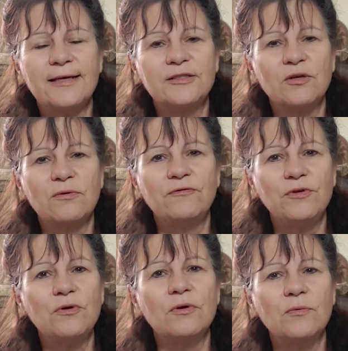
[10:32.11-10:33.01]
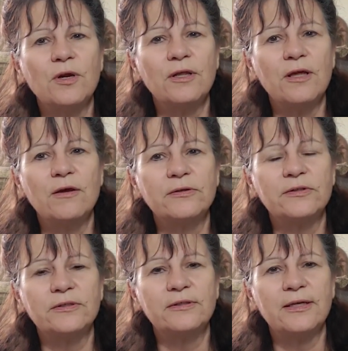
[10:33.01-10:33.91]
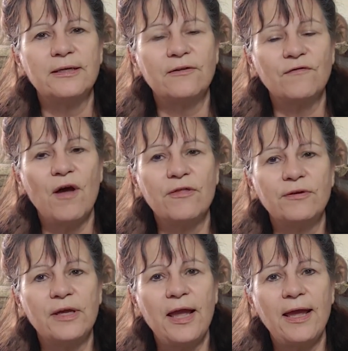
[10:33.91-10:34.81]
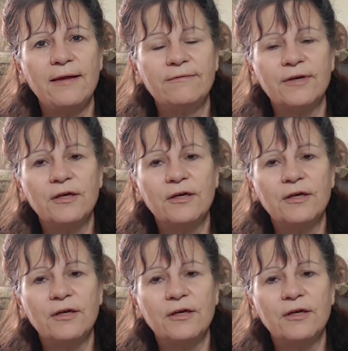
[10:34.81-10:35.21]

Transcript: So if you are one of those that the Father gave